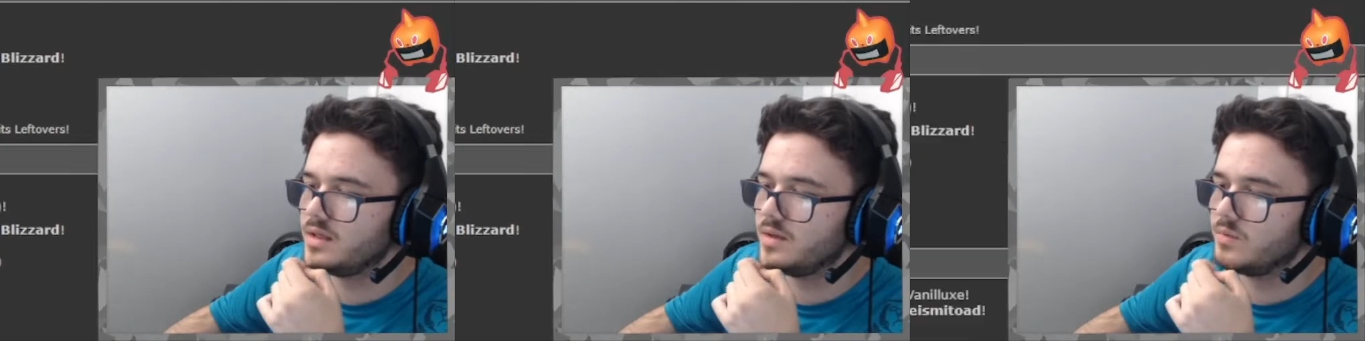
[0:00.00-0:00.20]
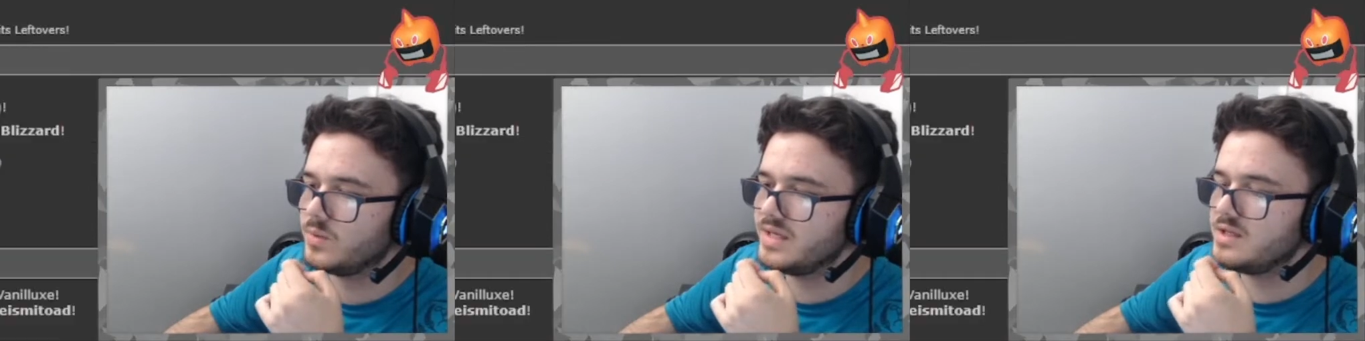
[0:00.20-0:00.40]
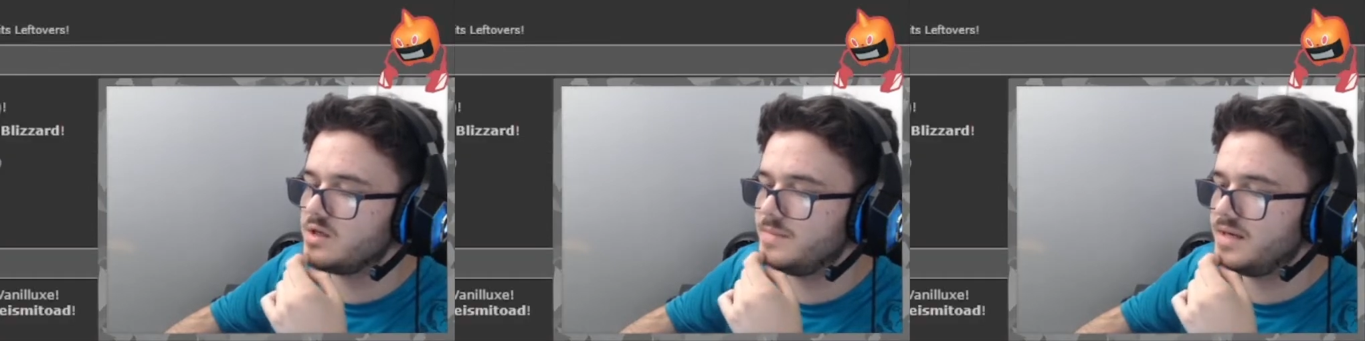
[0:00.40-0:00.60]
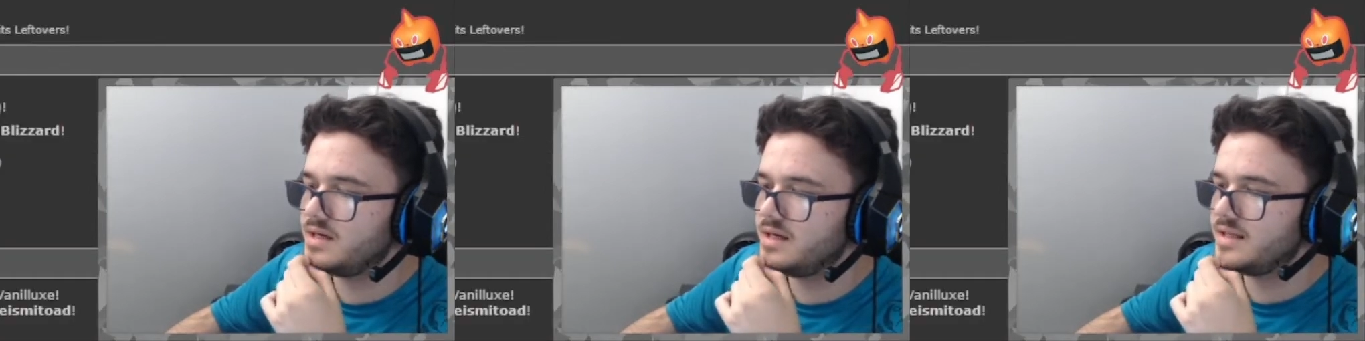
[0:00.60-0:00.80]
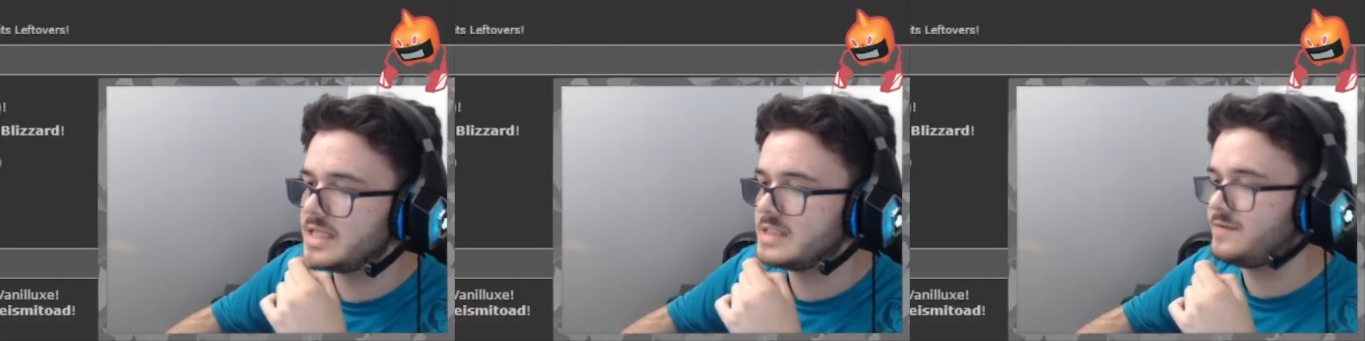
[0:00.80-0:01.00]
Rindo
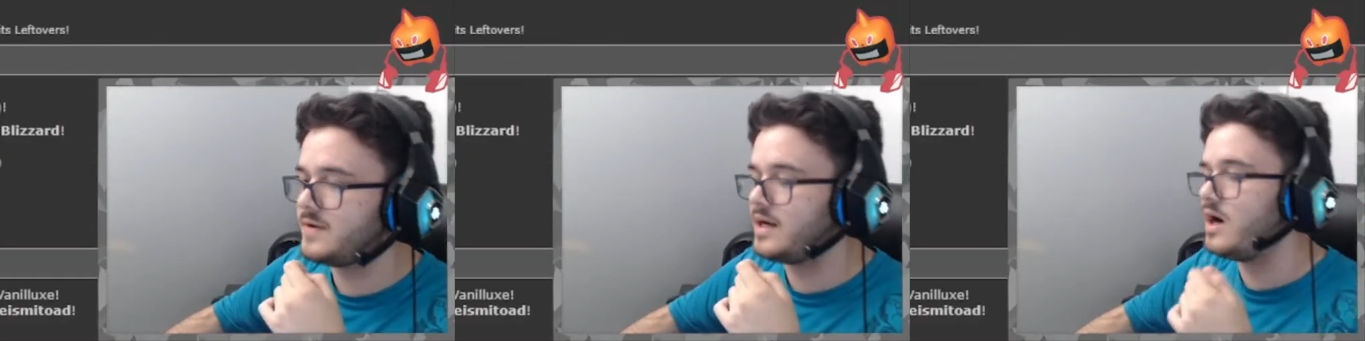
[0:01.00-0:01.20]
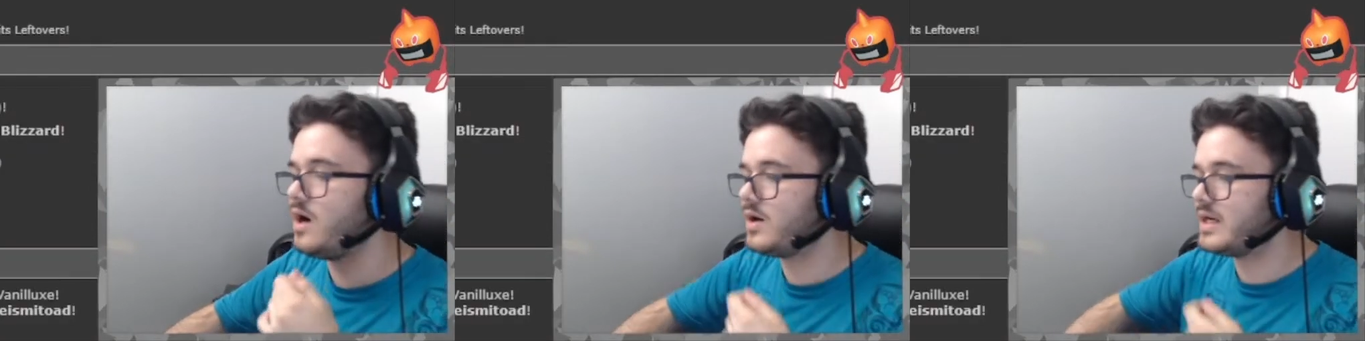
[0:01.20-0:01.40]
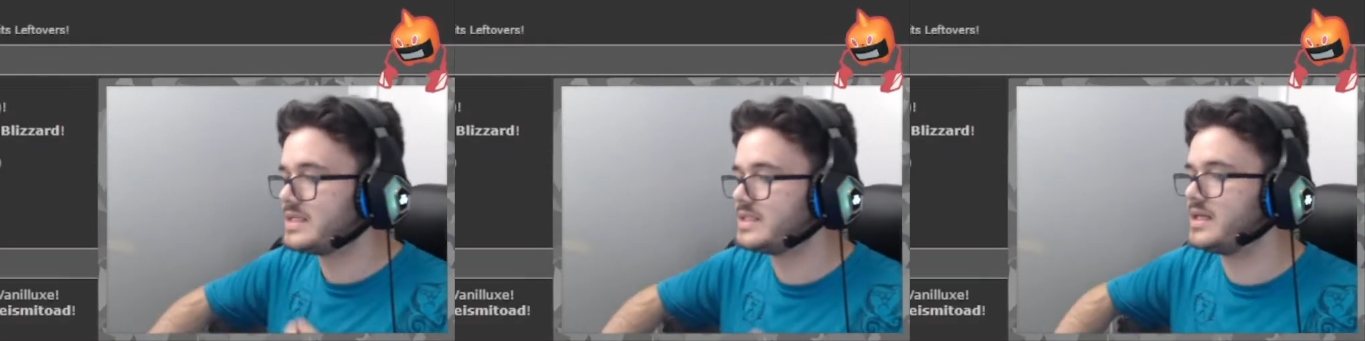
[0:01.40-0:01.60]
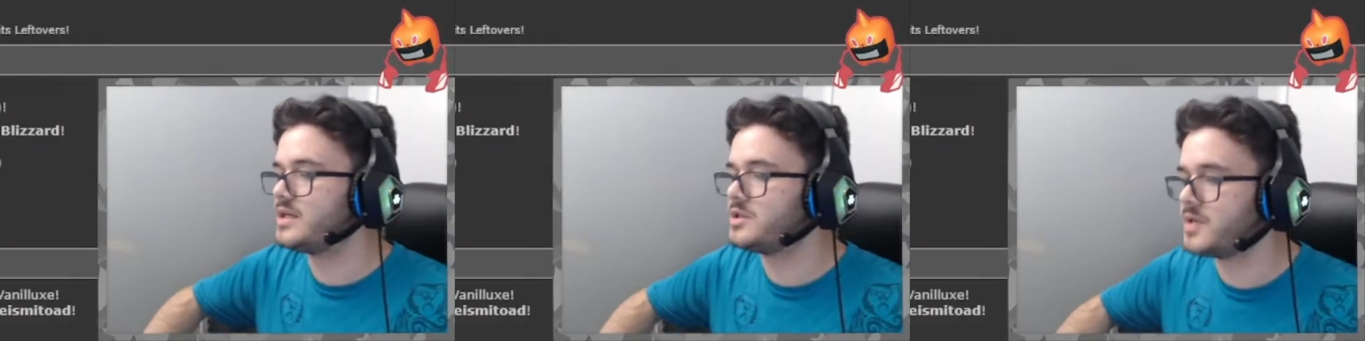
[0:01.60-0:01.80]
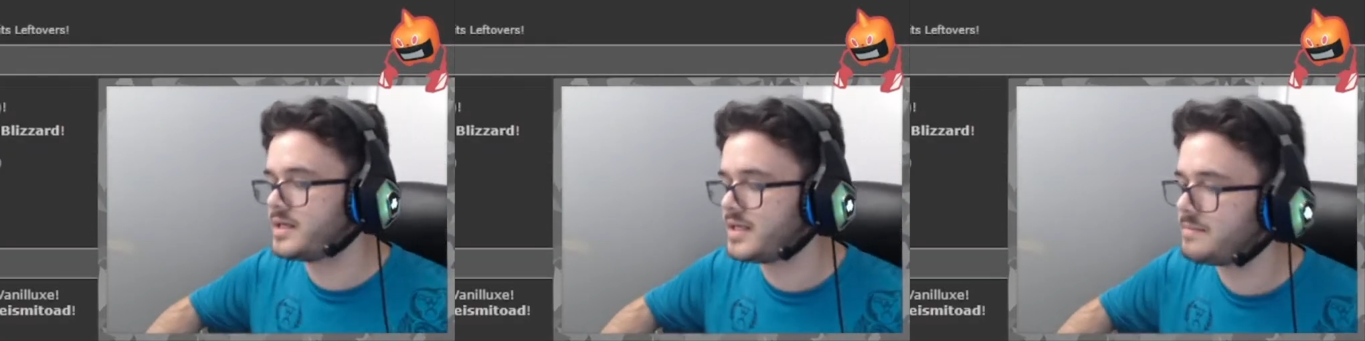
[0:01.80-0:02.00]
Berry, that's fu- oh, cause Giga Drain.